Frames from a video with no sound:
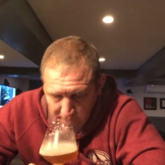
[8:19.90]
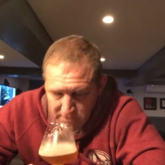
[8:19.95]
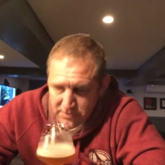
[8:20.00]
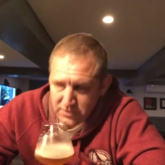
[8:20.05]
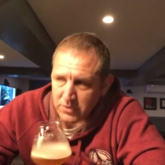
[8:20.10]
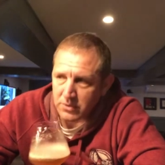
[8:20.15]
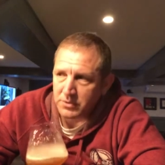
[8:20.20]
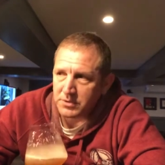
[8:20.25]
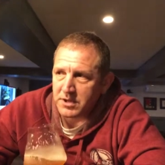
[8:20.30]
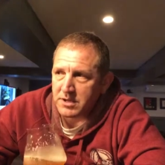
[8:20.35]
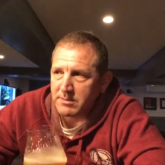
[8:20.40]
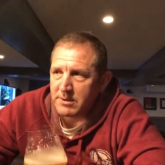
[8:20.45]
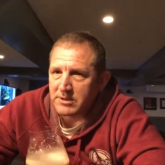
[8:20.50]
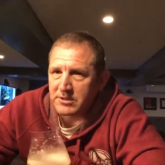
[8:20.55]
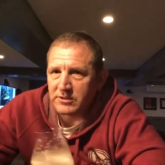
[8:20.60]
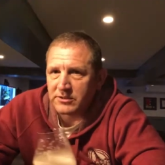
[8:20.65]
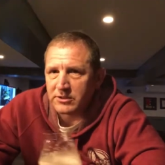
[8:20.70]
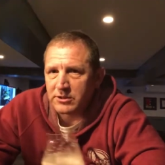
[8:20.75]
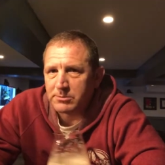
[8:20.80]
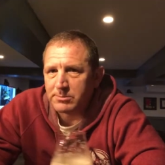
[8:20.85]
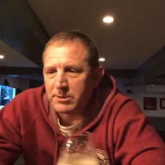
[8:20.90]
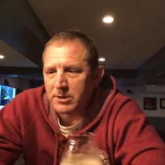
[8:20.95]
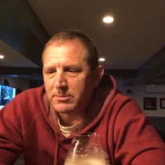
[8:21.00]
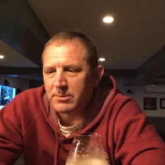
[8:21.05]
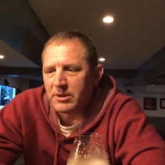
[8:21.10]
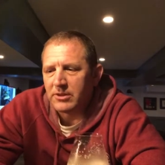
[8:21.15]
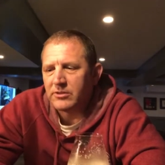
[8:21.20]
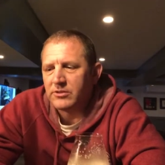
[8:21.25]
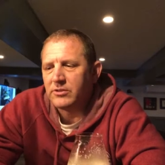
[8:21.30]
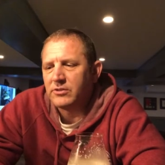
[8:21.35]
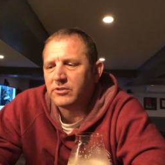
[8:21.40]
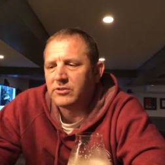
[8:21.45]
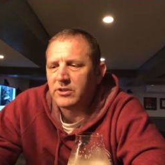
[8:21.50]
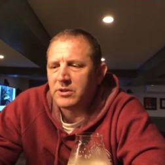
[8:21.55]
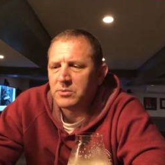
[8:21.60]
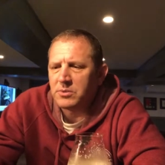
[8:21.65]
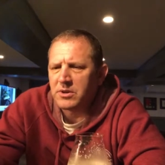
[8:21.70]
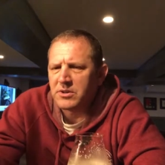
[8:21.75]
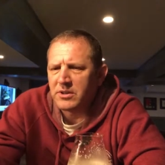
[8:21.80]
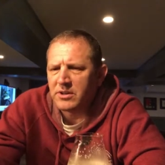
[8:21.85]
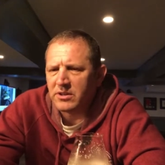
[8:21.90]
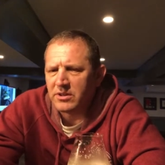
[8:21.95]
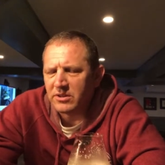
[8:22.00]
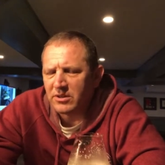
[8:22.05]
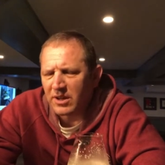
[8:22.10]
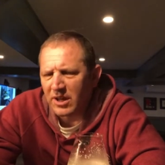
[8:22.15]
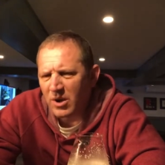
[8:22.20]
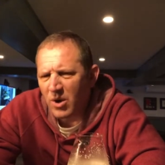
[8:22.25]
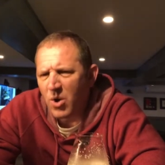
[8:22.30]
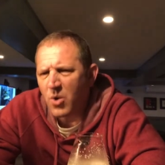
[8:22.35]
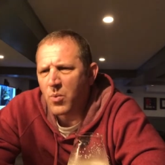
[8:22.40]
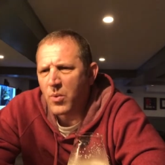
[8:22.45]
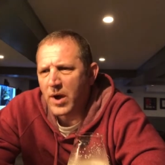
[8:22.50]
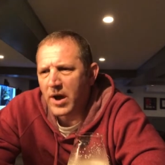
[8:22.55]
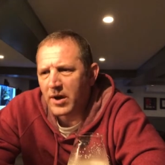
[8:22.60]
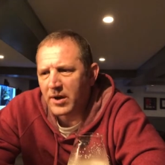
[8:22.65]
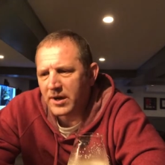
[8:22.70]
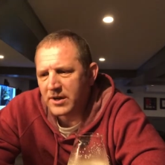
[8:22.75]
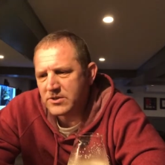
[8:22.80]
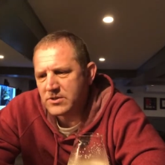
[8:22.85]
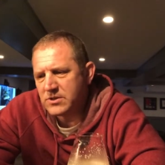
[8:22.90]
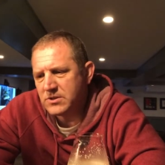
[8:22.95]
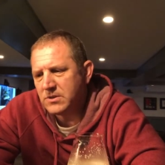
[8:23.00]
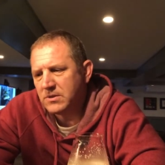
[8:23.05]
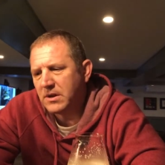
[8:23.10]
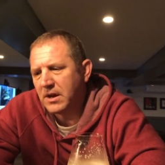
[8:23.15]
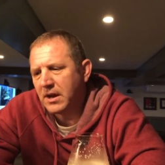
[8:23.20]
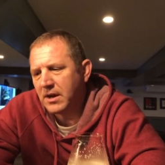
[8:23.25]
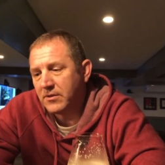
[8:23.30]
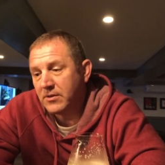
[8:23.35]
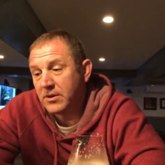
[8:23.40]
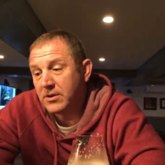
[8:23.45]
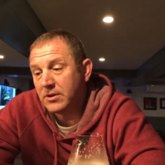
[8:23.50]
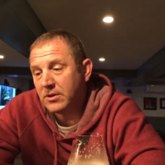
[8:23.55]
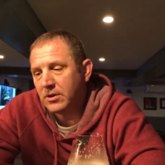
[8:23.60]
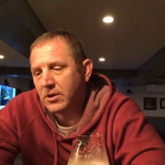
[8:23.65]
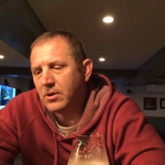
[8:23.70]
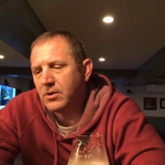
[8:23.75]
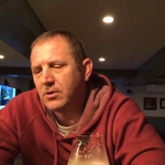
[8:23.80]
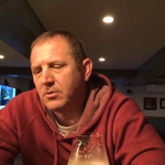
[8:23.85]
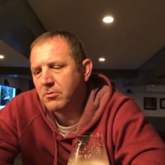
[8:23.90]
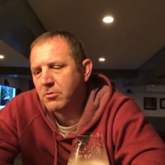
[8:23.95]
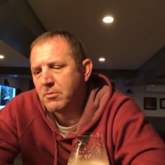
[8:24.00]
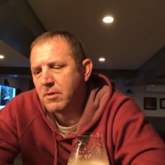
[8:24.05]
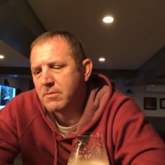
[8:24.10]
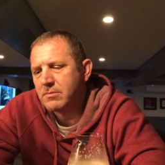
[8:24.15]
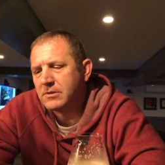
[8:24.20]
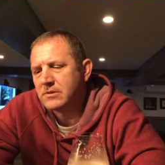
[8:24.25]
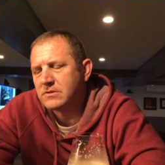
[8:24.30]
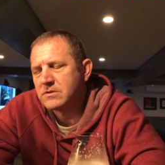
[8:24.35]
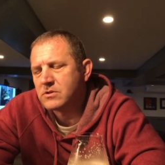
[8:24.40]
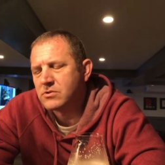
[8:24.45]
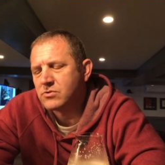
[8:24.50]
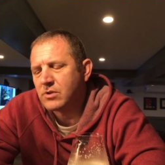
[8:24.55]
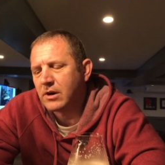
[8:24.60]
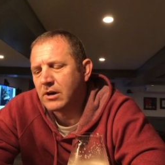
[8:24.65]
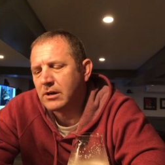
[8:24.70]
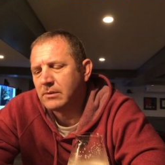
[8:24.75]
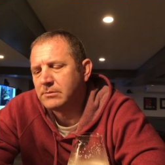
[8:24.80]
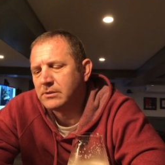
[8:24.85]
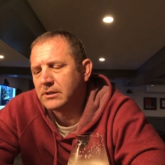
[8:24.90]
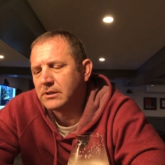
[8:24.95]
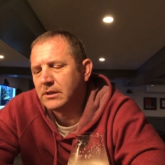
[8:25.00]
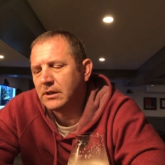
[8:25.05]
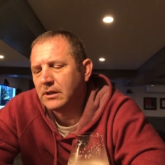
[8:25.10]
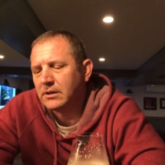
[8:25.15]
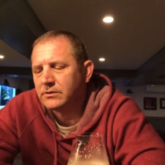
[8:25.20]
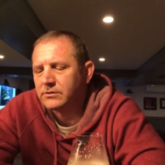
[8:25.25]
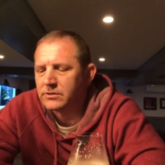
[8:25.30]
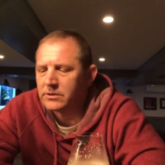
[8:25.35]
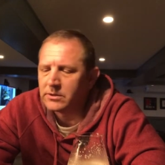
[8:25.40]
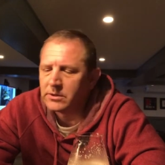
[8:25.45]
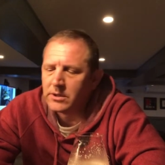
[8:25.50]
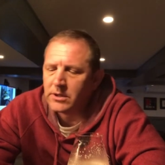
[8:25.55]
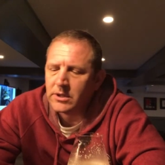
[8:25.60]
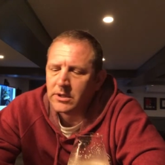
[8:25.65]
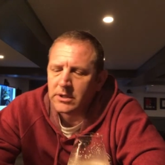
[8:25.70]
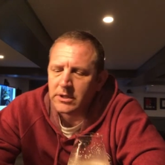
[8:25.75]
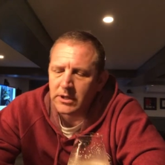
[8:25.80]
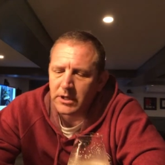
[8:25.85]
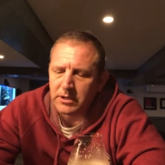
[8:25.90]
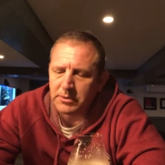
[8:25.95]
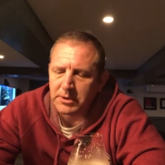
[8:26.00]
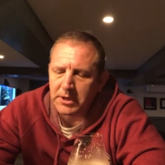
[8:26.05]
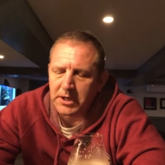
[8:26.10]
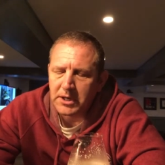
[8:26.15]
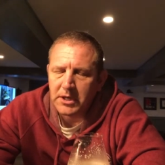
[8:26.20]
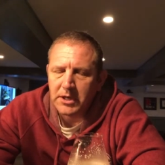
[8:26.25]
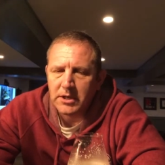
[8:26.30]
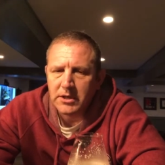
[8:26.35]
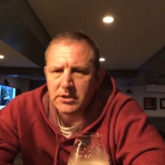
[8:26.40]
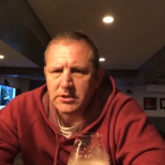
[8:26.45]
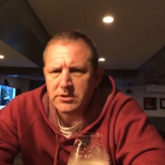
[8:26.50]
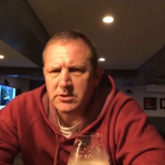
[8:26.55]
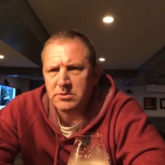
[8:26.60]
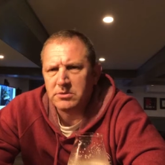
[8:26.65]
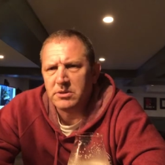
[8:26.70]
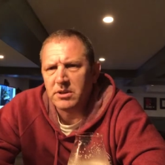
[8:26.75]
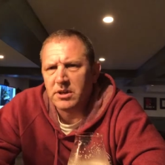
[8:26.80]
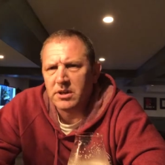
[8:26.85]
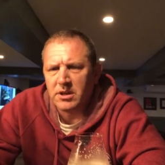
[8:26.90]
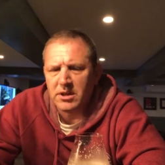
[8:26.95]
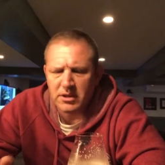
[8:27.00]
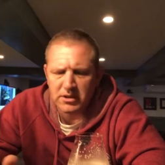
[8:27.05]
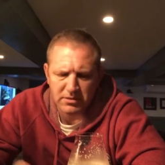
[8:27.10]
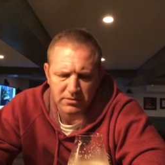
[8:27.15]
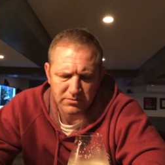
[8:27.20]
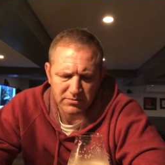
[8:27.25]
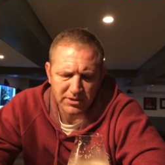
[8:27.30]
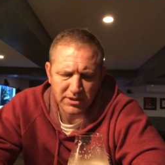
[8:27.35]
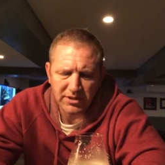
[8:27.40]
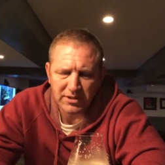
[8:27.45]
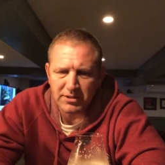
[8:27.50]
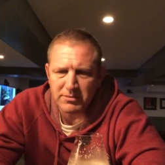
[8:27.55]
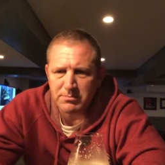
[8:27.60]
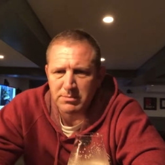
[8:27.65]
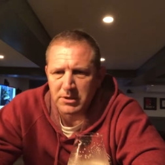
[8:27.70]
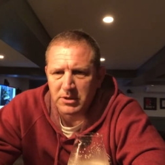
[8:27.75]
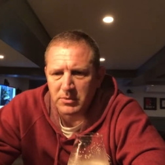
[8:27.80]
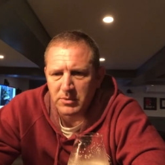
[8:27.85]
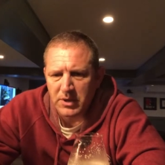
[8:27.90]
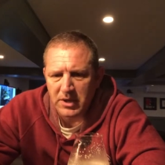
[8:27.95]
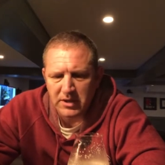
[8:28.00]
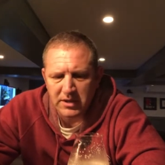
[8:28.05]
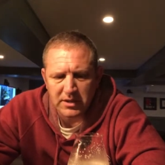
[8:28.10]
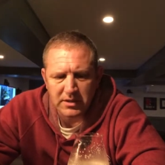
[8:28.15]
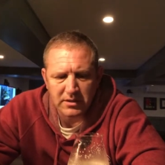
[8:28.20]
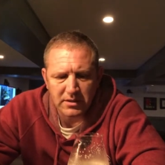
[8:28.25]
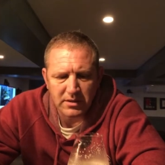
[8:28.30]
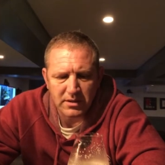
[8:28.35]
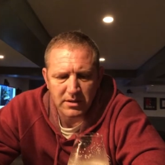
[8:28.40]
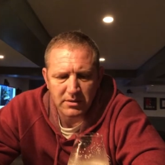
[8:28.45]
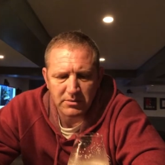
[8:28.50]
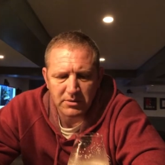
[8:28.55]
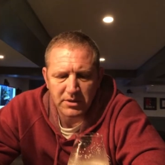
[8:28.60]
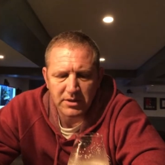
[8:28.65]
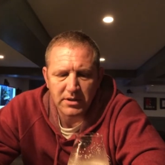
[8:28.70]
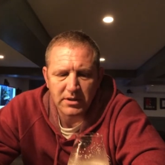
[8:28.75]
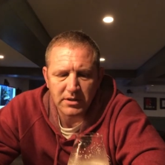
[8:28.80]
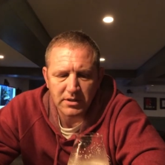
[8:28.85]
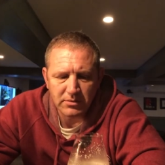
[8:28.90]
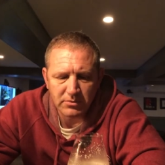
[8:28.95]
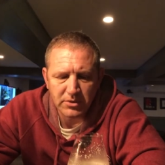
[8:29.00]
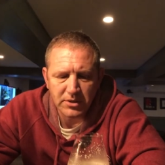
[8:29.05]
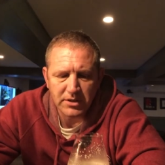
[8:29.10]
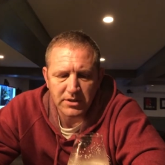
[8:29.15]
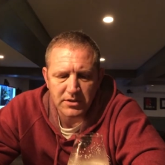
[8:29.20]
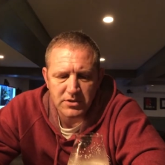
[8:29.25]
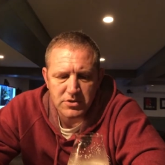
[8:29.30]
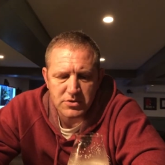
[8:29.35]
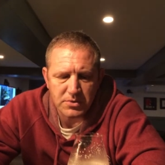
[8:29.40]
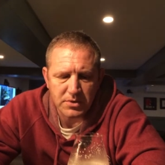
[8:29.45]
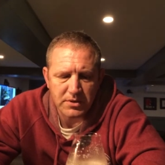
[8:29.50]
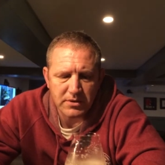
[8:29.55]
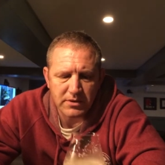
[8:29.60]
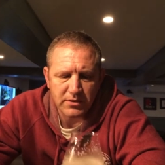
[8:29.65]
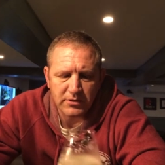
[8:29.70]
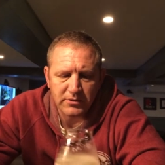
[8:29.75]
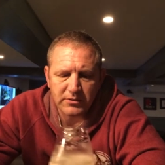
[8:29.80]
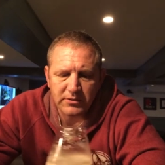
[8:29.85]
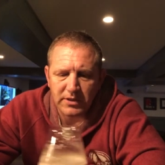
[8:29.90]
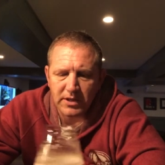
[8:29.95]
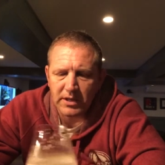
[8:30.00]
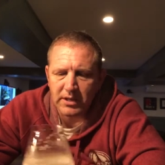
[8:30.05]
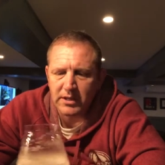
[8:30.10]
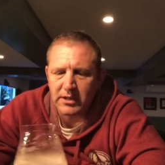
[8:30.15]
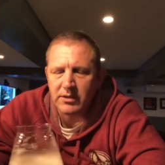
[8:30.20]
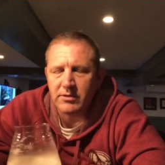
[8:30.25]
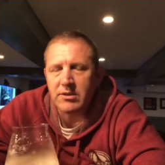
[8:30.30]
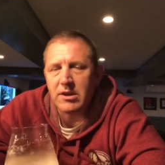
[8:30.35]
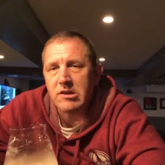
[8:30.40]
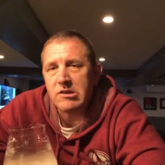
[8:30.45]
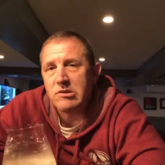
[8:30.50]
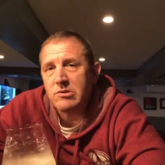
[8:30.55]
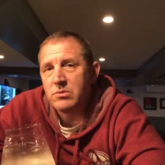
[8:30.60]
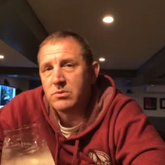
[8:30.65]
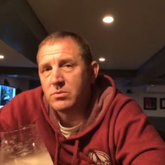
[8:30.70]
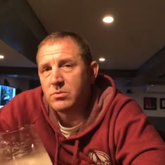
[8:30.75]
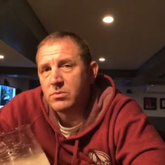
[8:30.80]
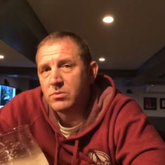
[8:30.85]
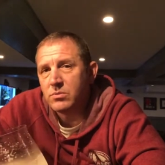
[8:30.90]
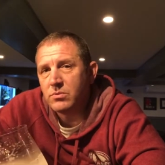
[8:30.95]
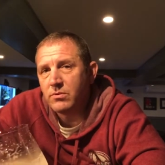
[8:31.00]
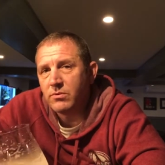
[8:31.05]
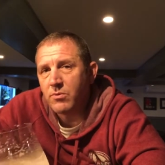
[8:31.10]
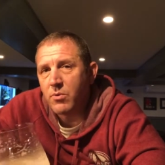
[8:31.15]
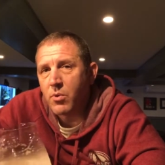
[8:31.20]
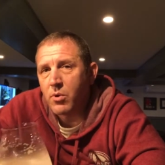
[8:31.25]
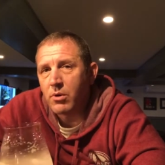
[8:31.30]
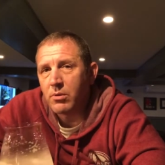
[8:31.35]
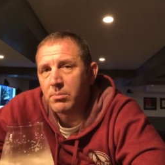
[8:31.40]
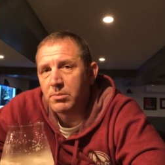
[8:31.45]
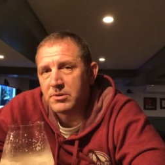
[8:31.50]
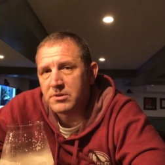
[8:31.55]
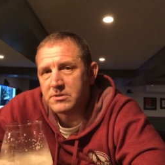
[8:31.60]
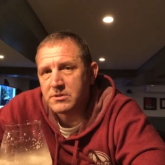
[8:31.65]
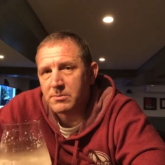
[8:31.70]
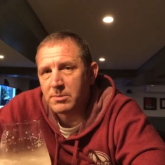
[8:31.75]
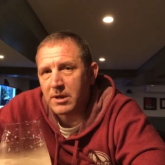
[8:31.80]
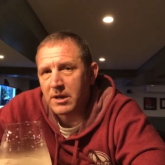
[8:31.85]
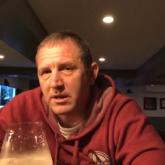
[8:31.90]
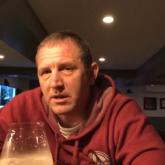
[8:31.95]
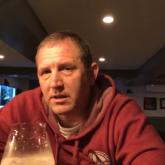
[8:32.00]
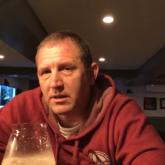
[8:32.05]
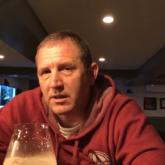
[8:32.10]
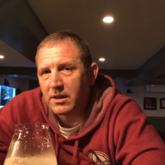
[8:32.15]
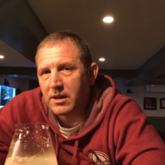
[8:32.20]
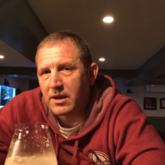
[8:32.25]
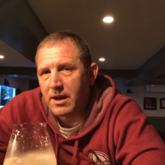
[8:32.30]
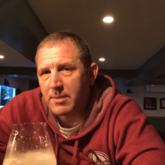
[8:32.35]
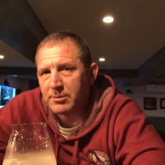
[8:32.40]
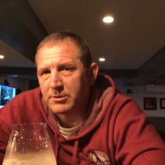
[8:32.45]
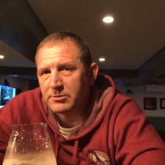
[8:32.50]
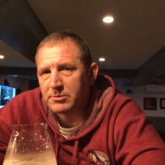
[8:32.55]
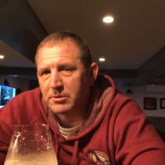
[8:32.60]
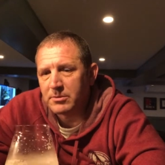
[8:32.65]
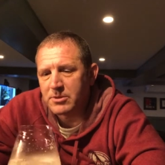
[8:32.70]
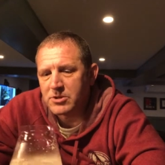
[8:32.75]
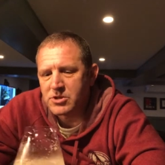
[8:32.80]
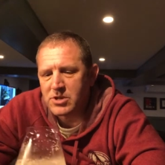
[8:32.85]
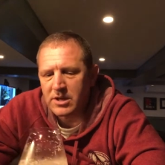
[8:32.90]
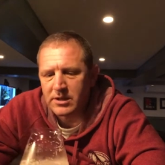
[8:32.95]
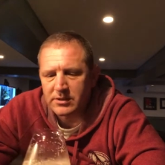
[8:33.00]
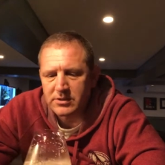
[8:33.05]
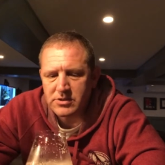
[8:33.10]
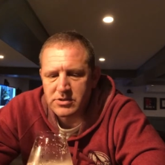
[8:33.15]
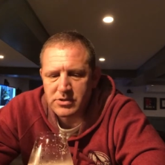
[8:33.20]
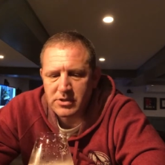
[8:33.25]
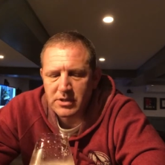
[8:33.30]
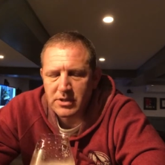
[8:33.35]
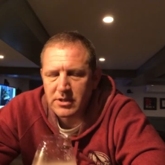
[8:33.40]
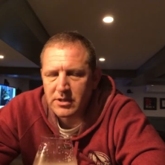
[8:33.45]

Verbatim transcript: It's a cool thing about these experiments. You see one that you're like, oh wow, how'd you do that? And then you, oh, well maybe it's the dry hop technique. So anyway, dude, uh, really good beer, Wally. Uh, really, really enjoyed this. And thank you for participating in the Hop Experiment Challenge.